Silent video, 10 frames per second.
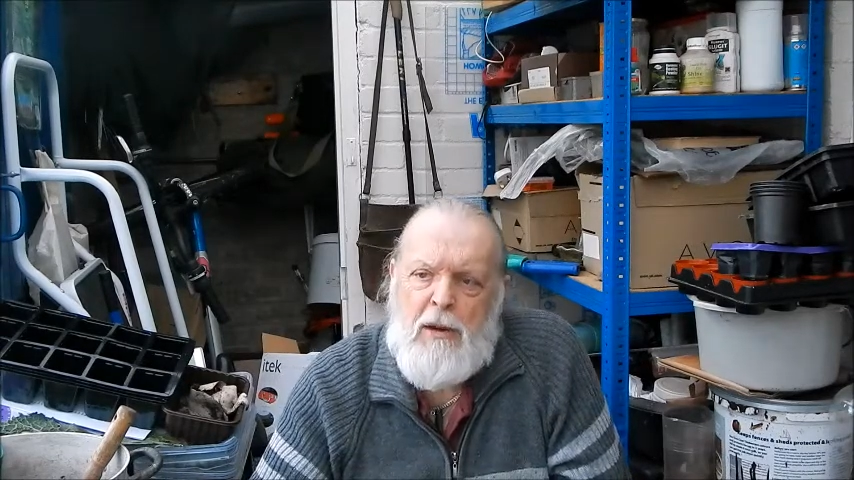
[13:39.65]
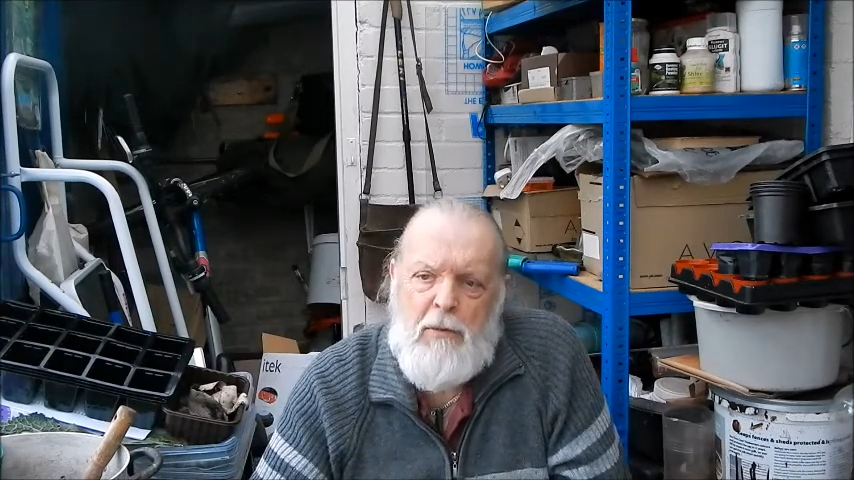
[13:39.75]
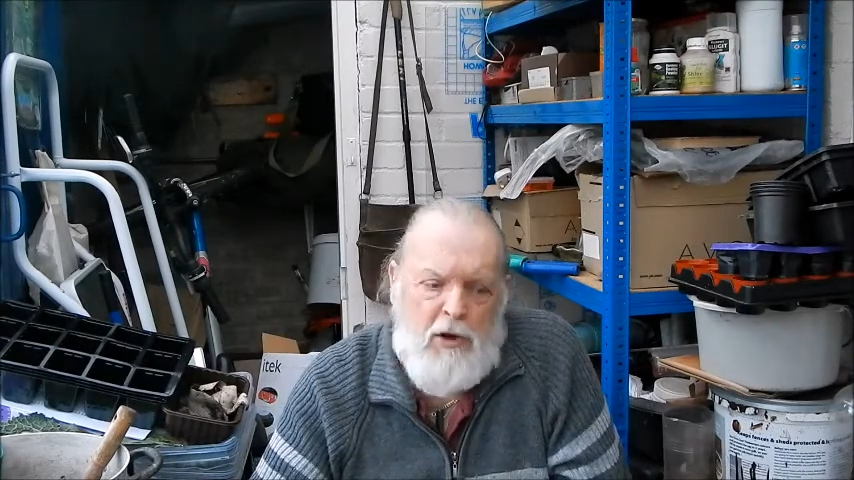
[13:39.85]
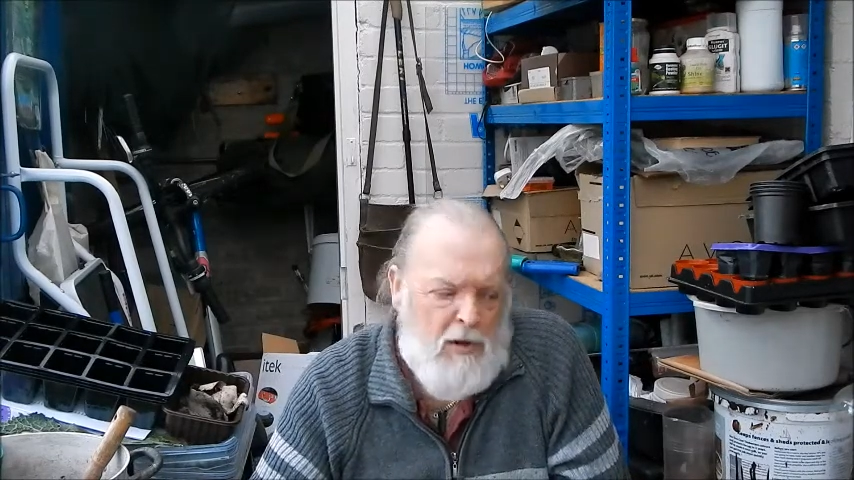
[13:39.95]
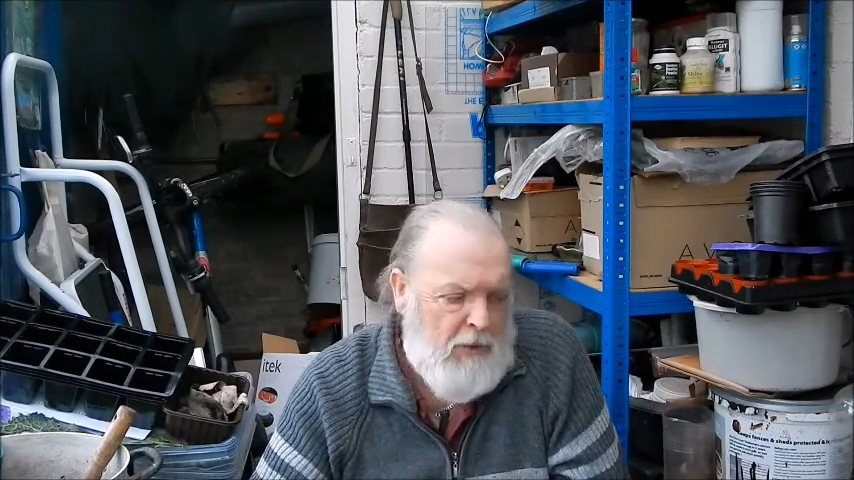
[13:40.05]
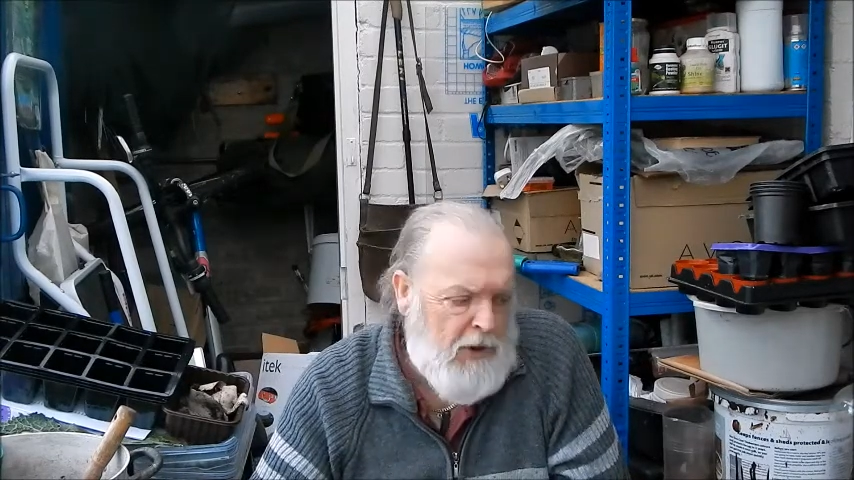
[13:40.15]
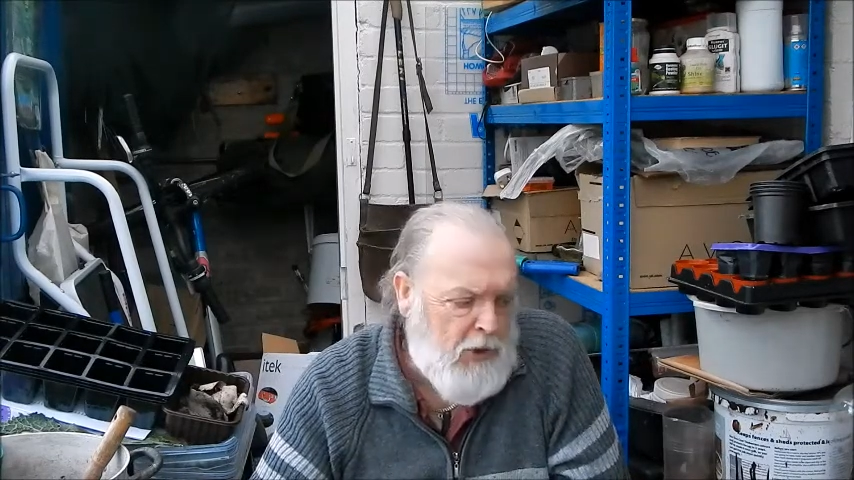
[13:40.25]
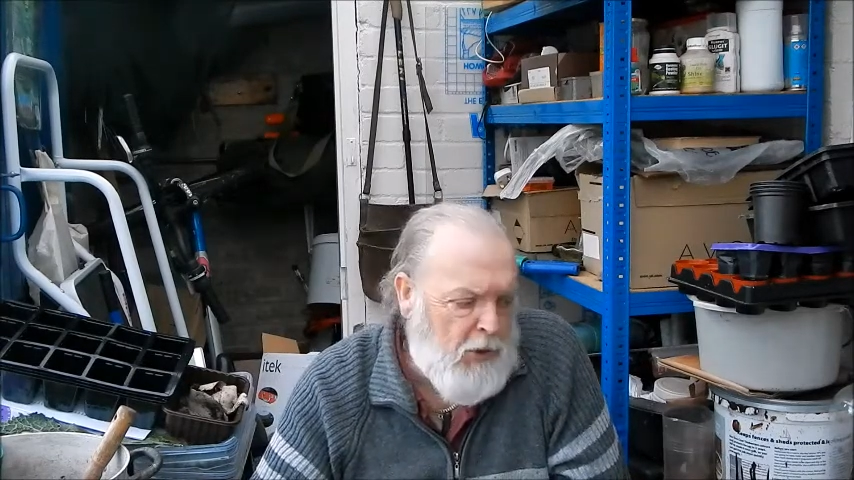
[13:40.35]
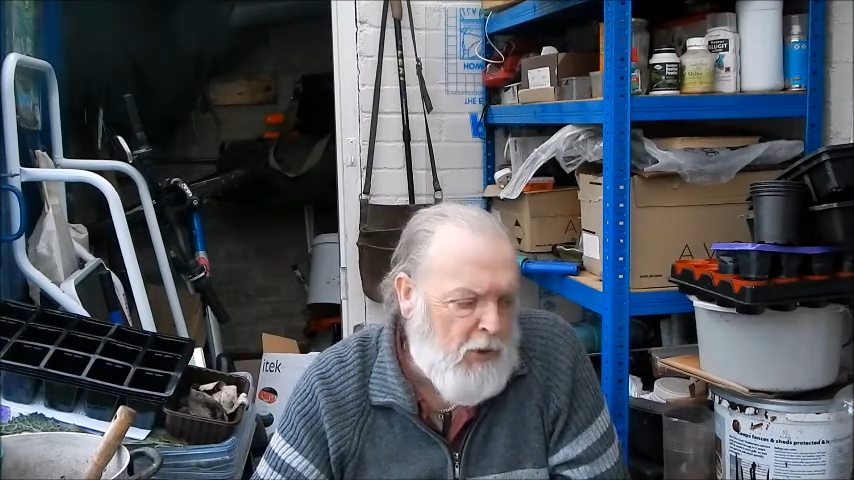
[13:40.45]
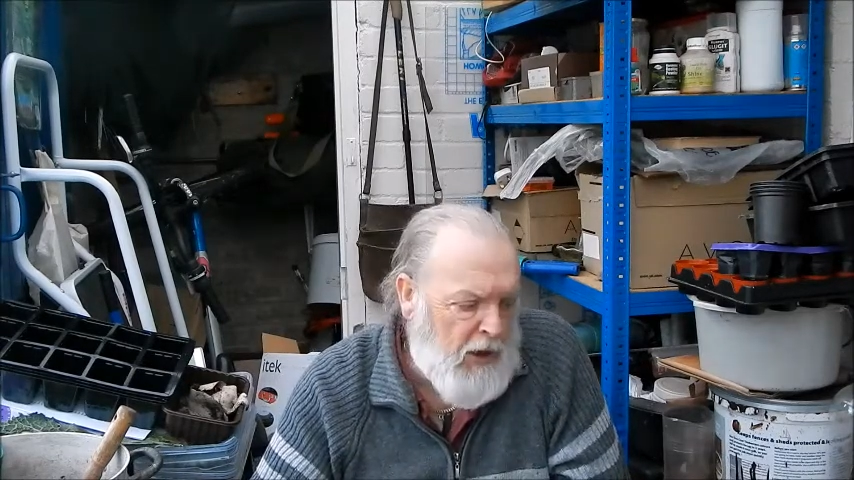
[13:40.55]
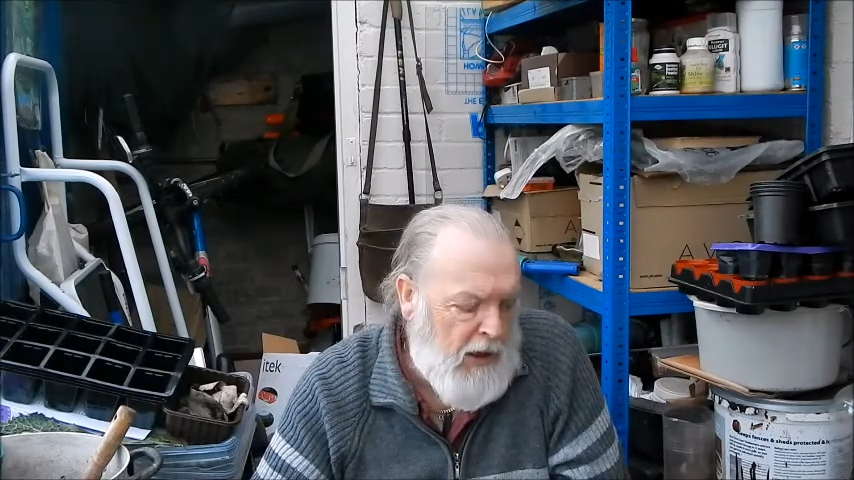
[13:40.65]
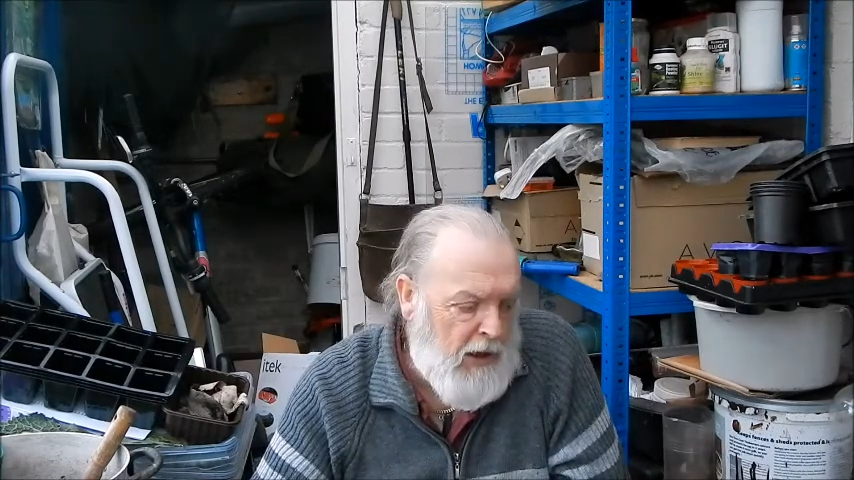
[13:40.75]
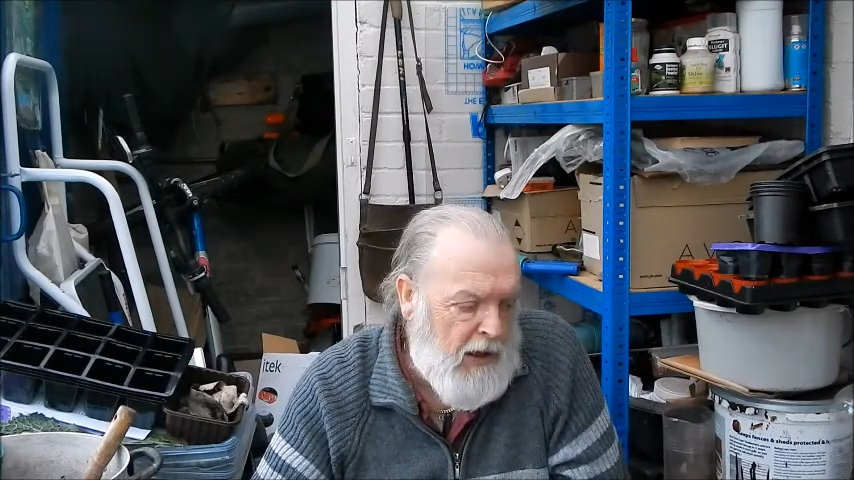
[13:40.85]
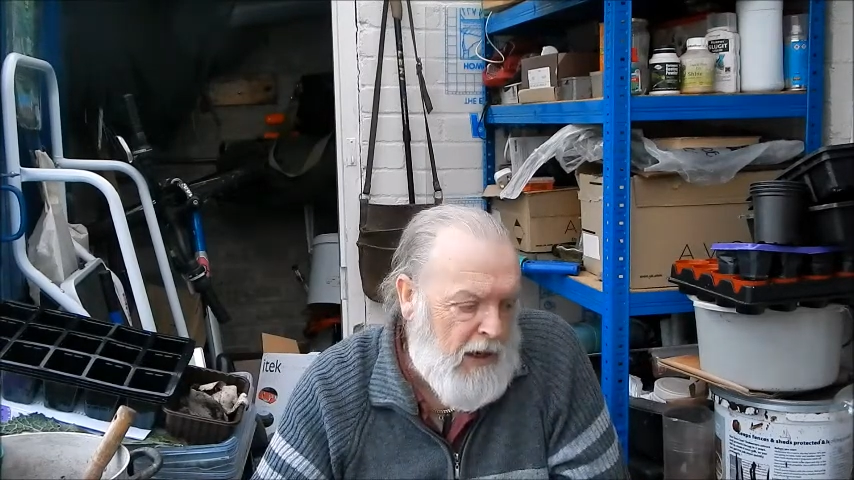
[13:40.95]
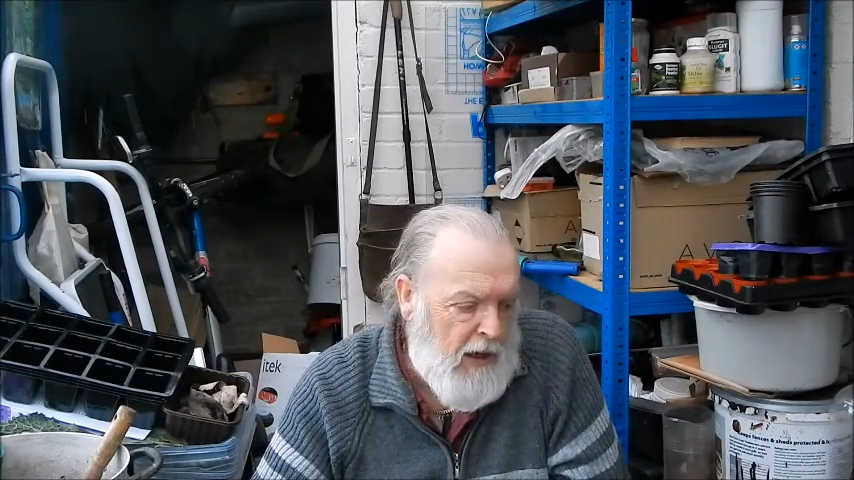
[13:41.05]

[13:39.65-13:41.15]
I'm going to be talking